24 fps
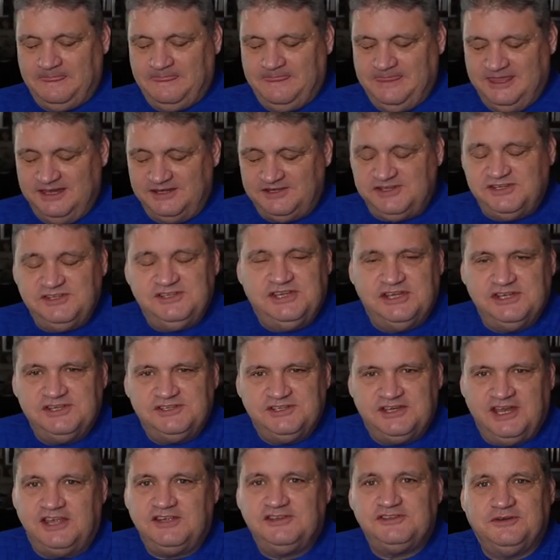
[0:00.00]
This is his
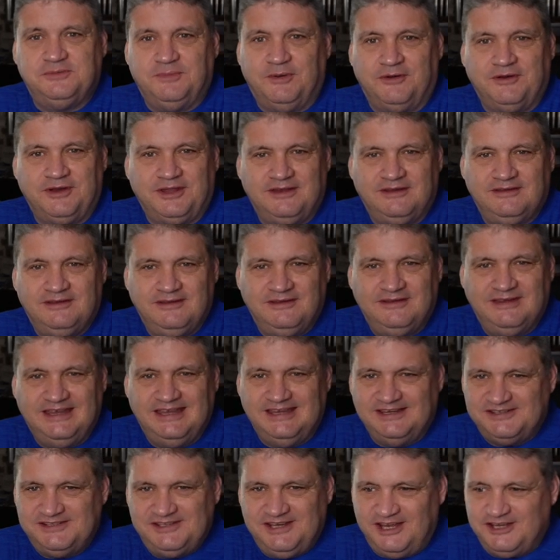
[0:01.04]
testimony.
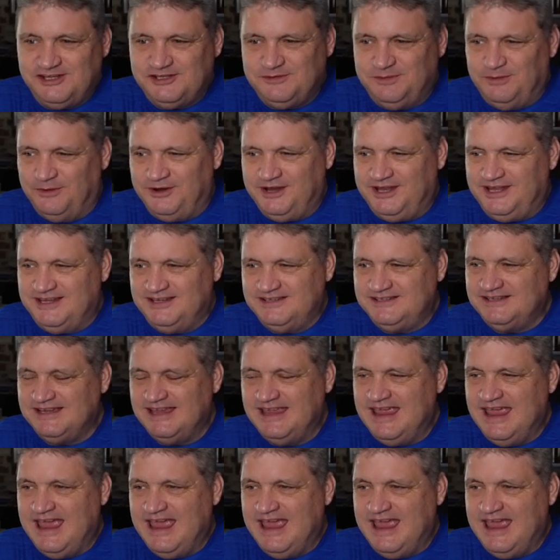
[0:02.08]
His testimony is,